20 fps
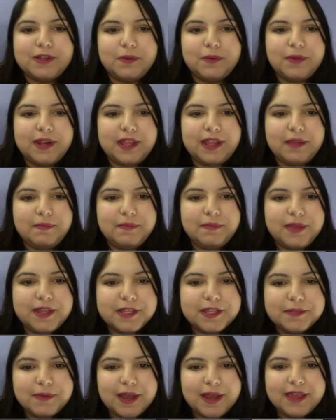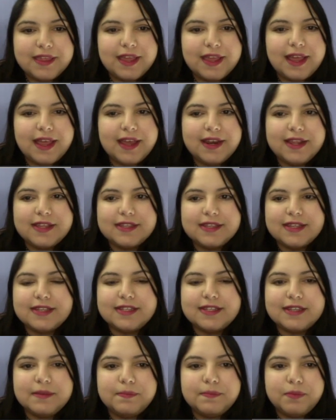And what he means by that is as
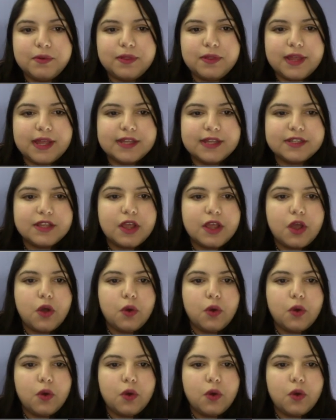simple as,